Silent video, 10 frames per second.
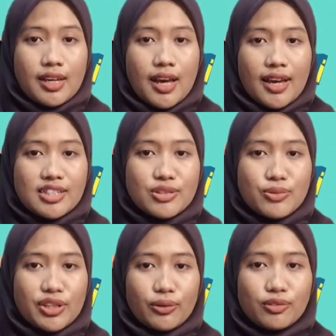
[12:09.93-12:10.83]
As we
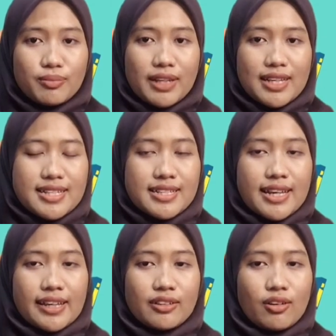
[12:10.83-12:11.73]
know, Malaysia
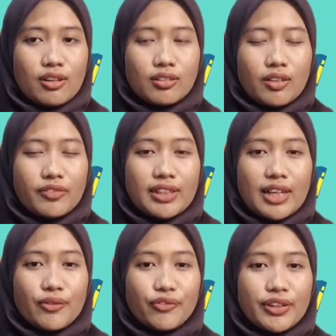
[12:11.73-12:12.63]
and all of the
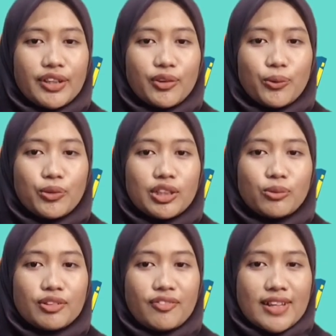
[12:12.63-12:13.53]
country in the world
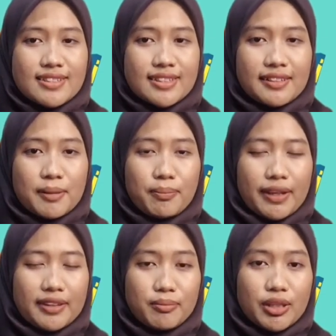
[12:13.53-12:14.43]
were facing the
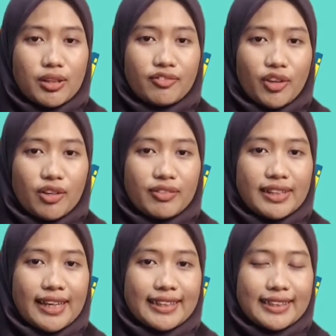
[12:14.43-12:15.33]
pandemic of
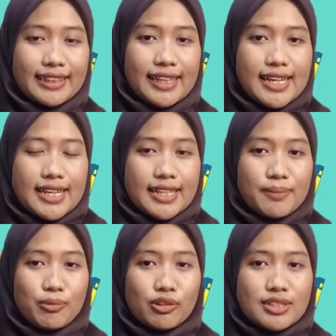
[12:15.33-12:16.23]
COVID-19.
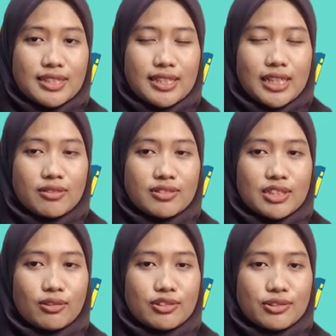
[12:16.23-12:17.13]
Ipoh City Council
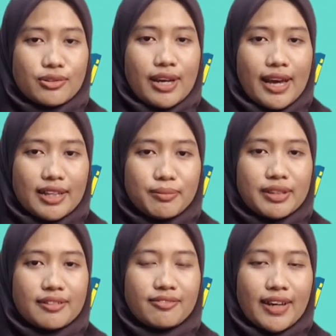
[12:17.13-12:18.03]
also have been
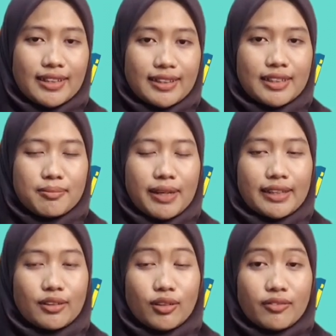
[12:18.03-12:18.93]
affected by
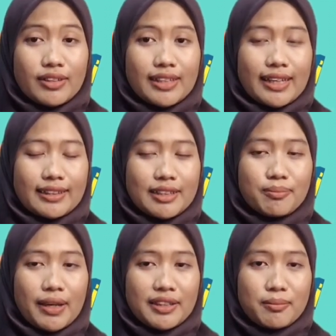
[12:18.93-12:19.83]
the COVID-19
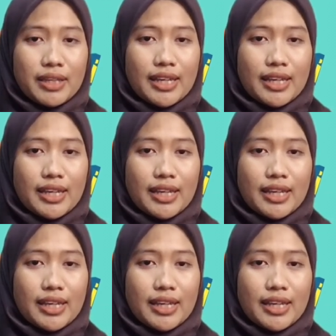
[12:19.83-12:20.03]
pandemic.